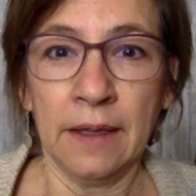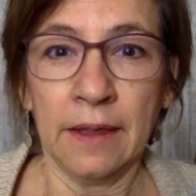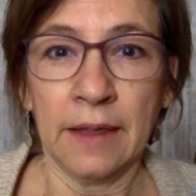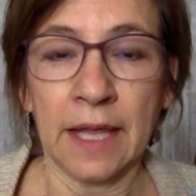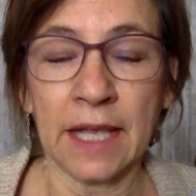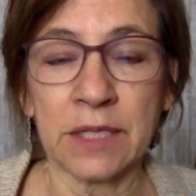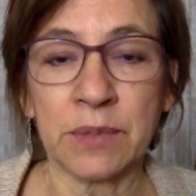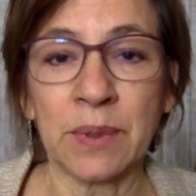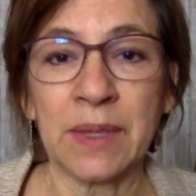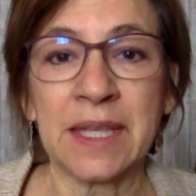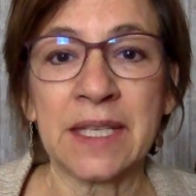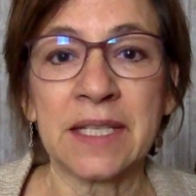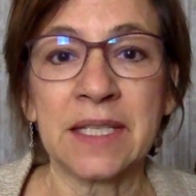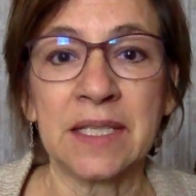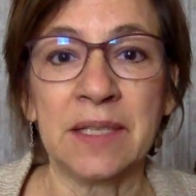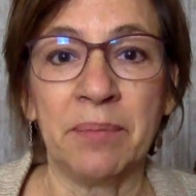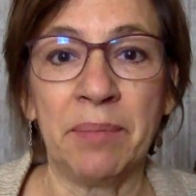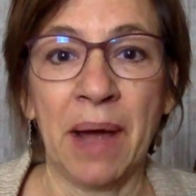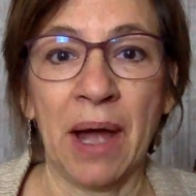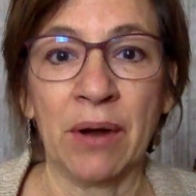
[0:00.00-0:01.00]
That's what this is
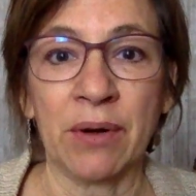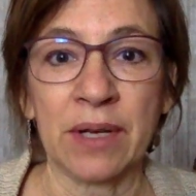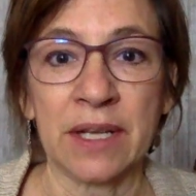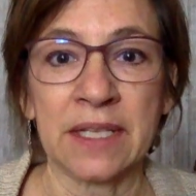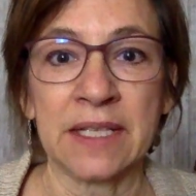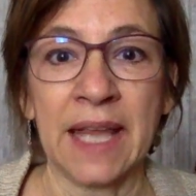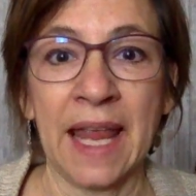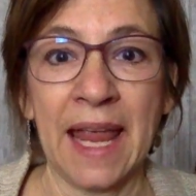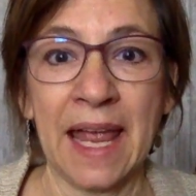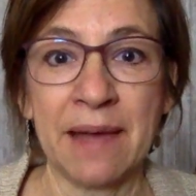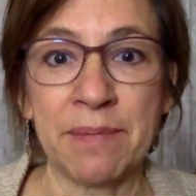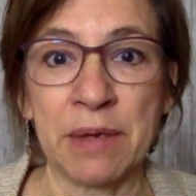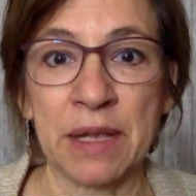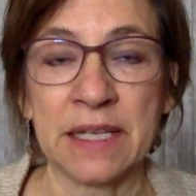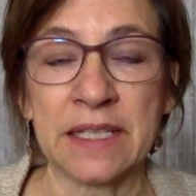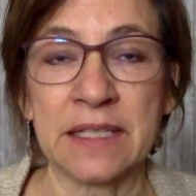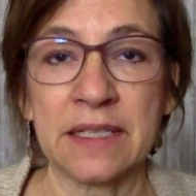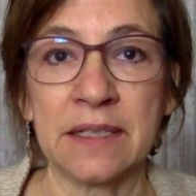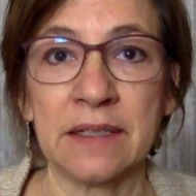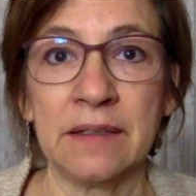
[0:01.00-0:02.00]
about, is
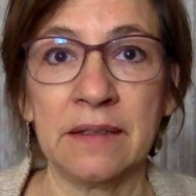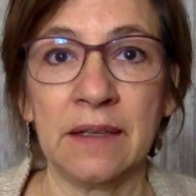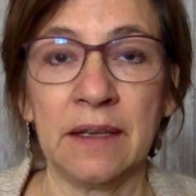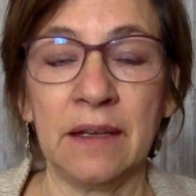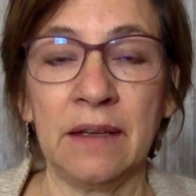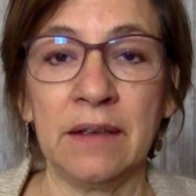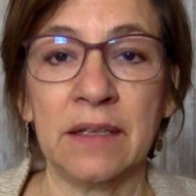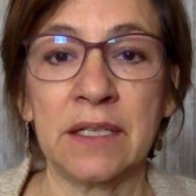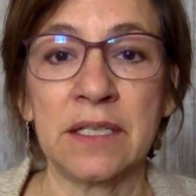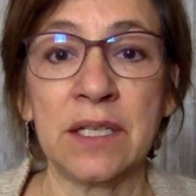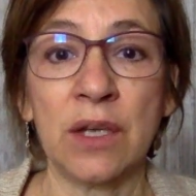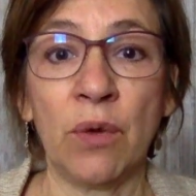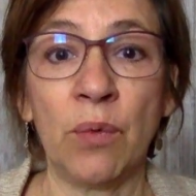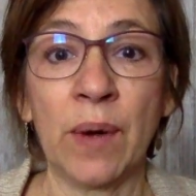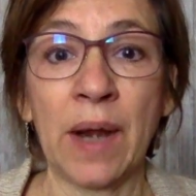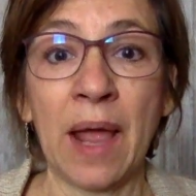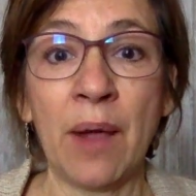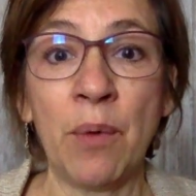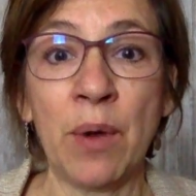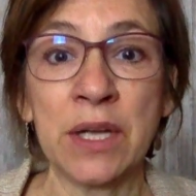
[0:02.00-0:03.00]
habits. So
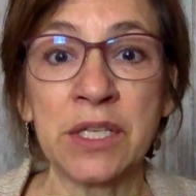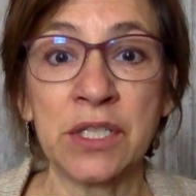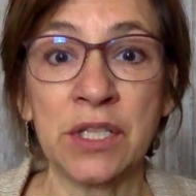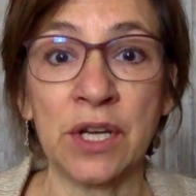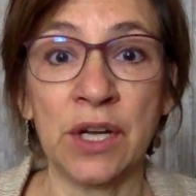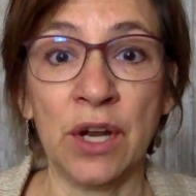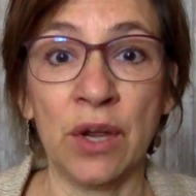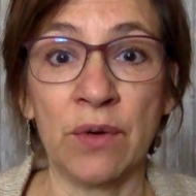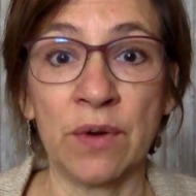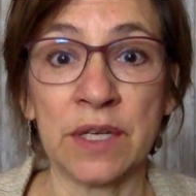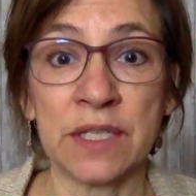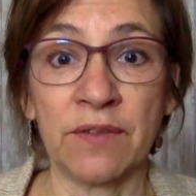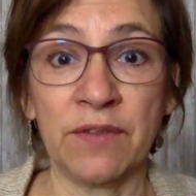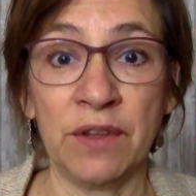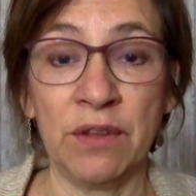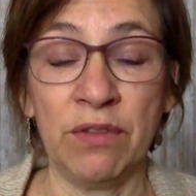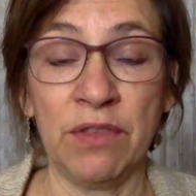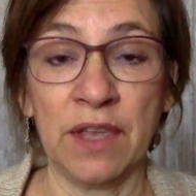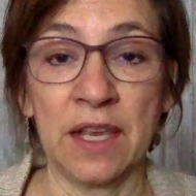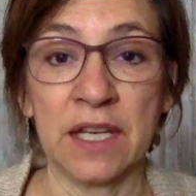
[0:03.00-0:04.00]
what I want you to know is a
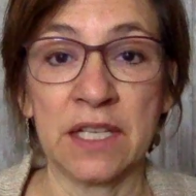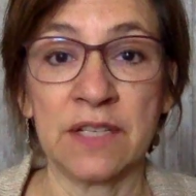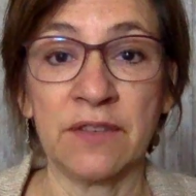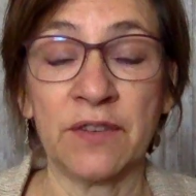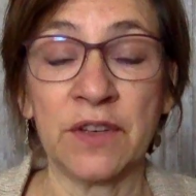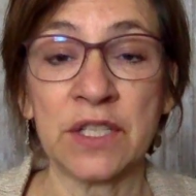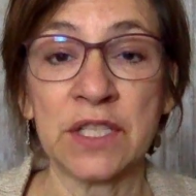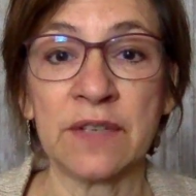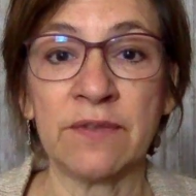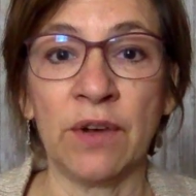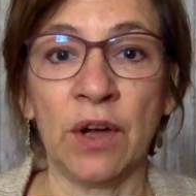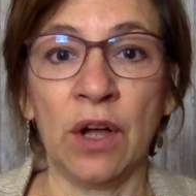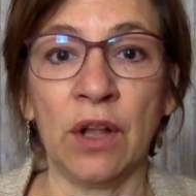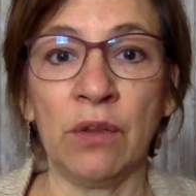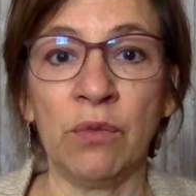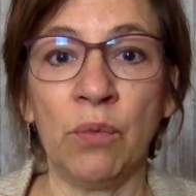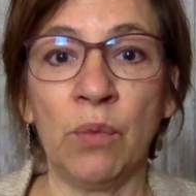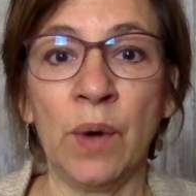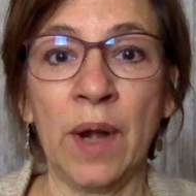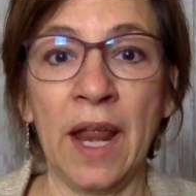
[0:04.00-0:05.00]
few things. First of
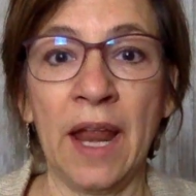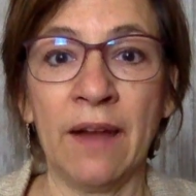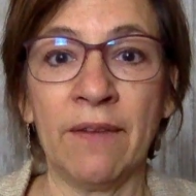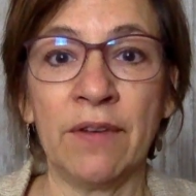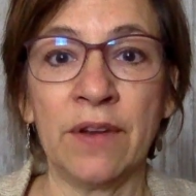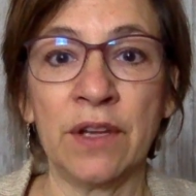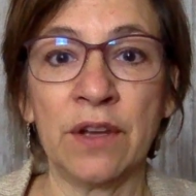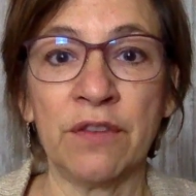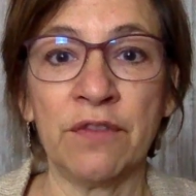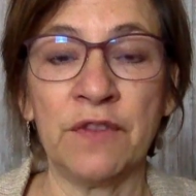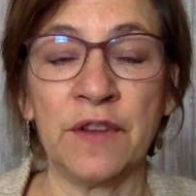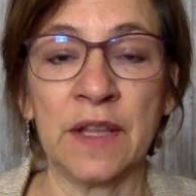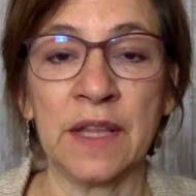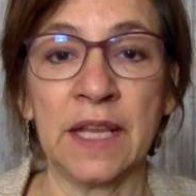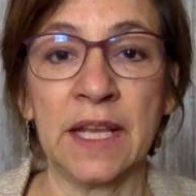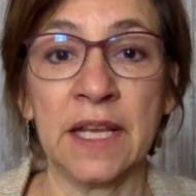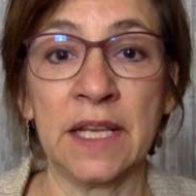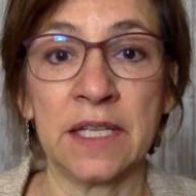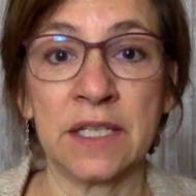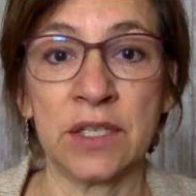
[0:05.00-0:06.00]
all, whatever you're
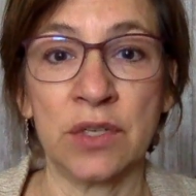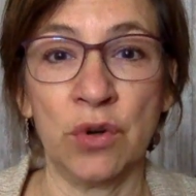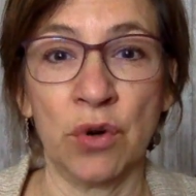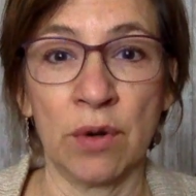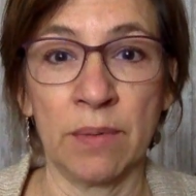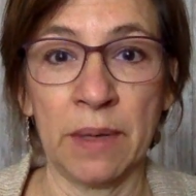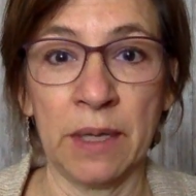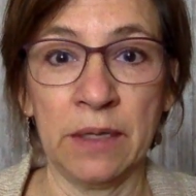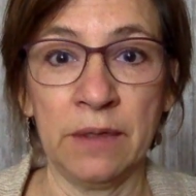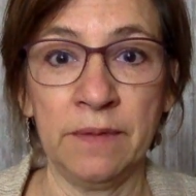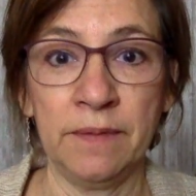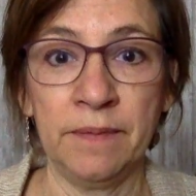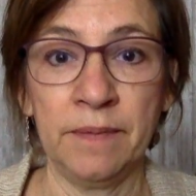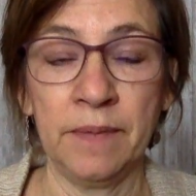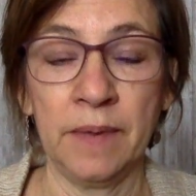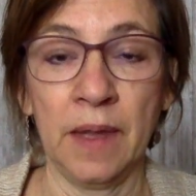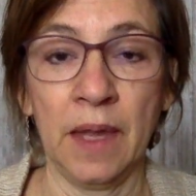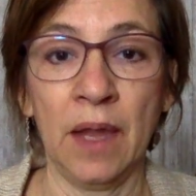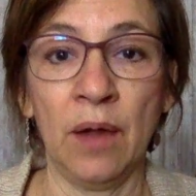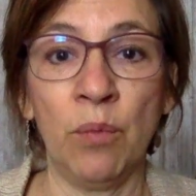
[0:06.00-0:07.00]
feeling is normal,
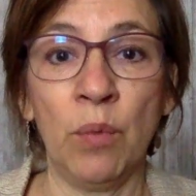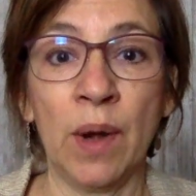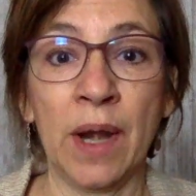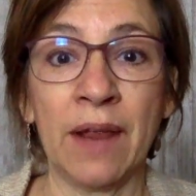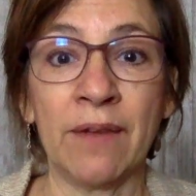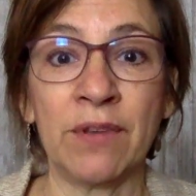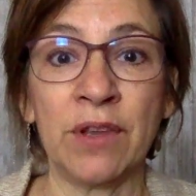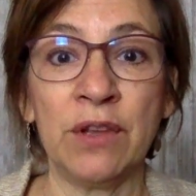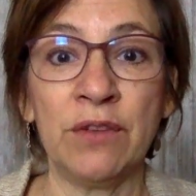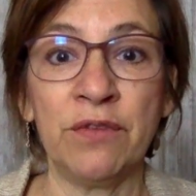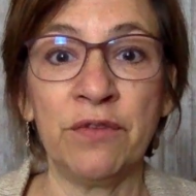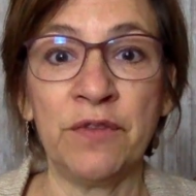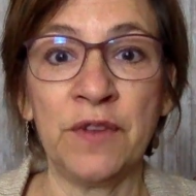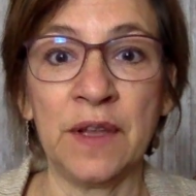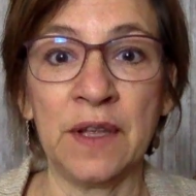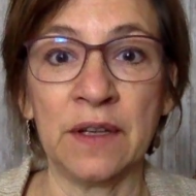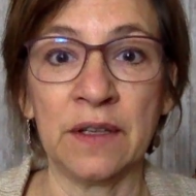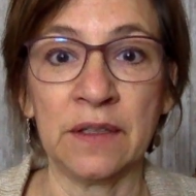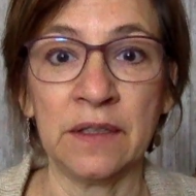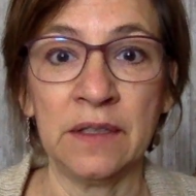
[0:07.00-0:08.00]
and whatever you
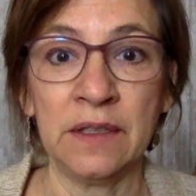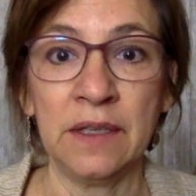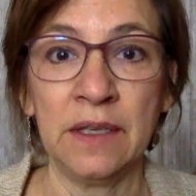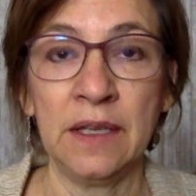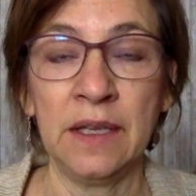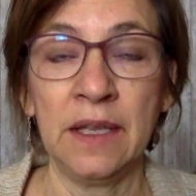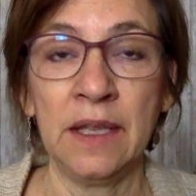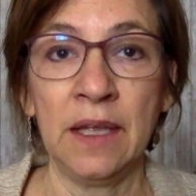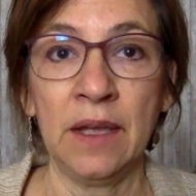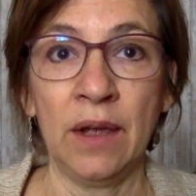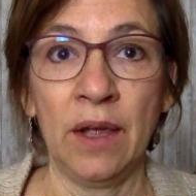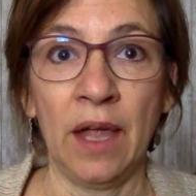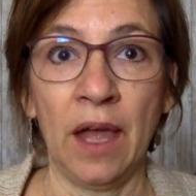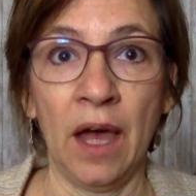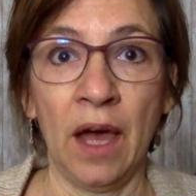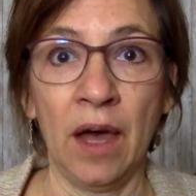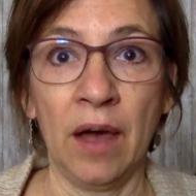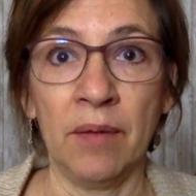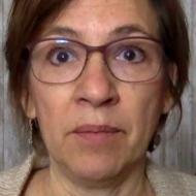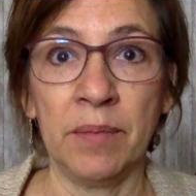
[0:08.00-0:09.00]
feel
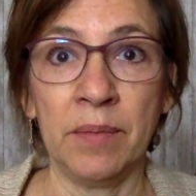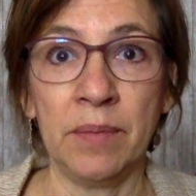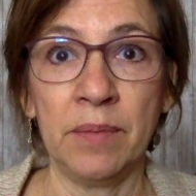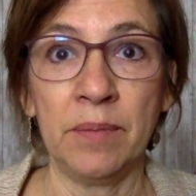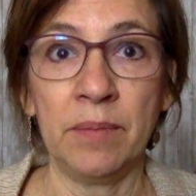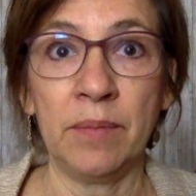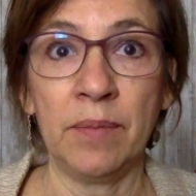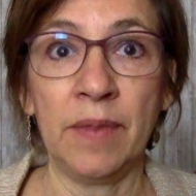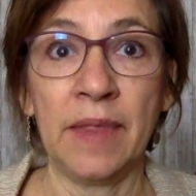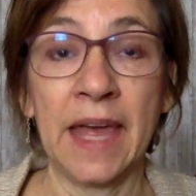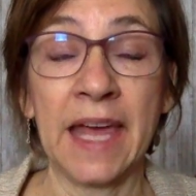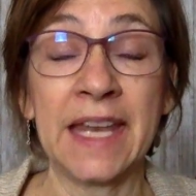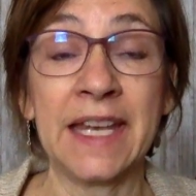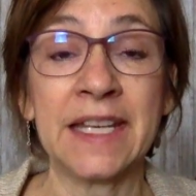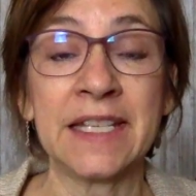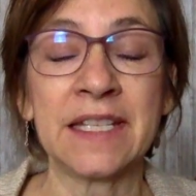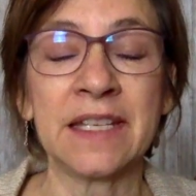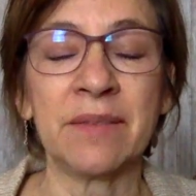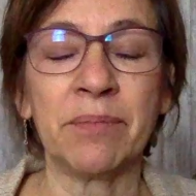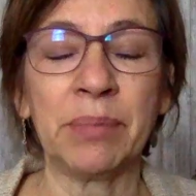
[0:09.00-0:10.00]
that
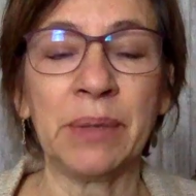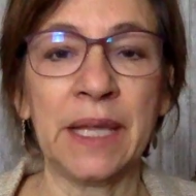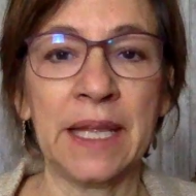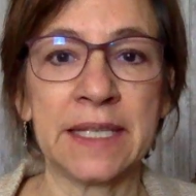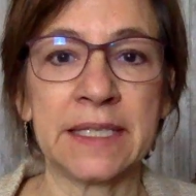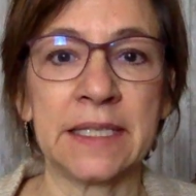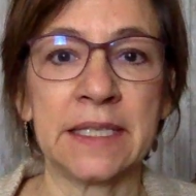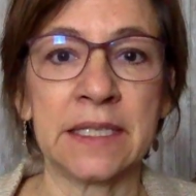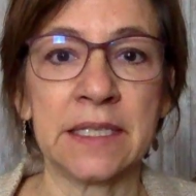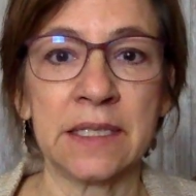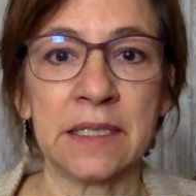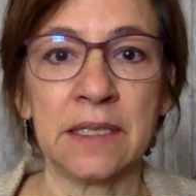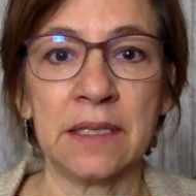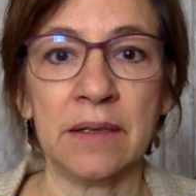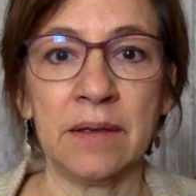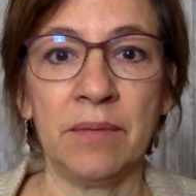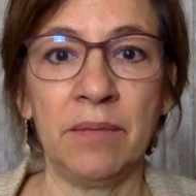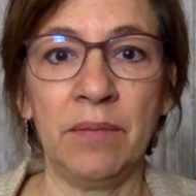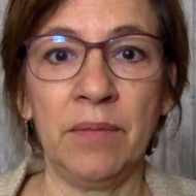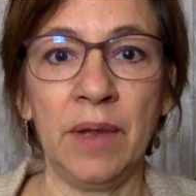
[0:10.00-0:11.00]
isn't pleasant
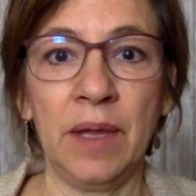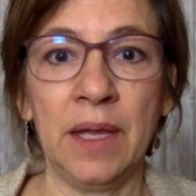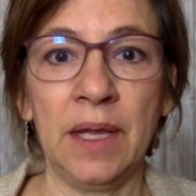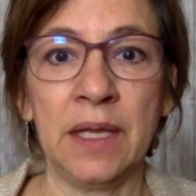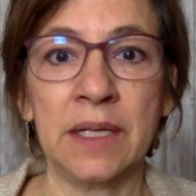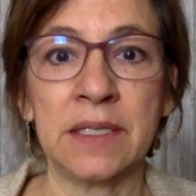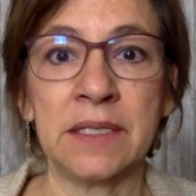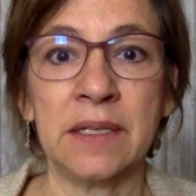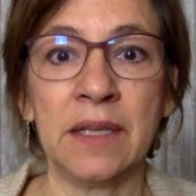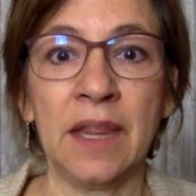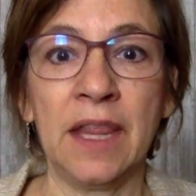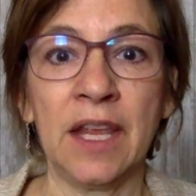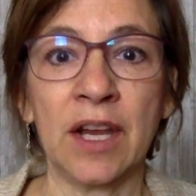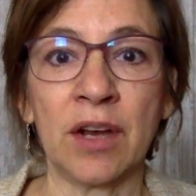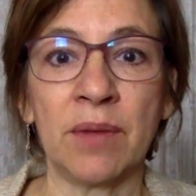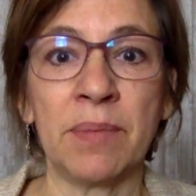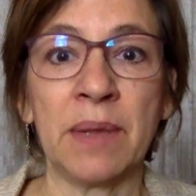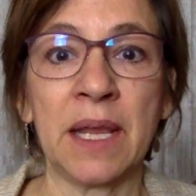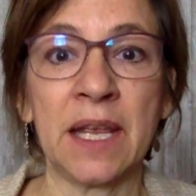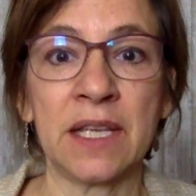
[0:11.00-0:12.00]
is
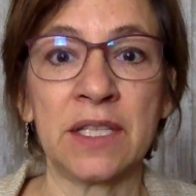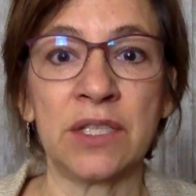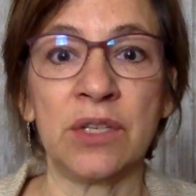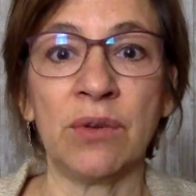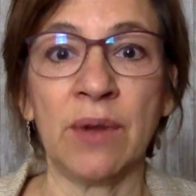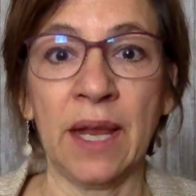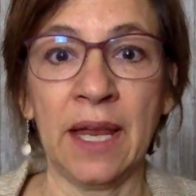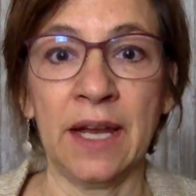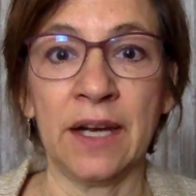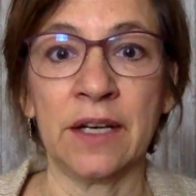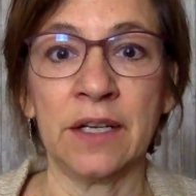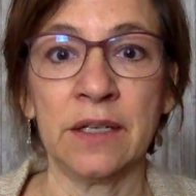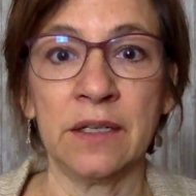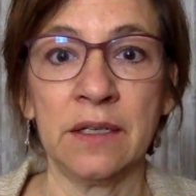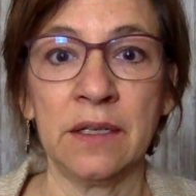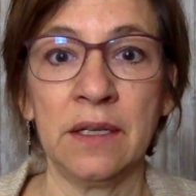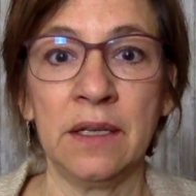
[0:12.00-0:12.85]
there because you care.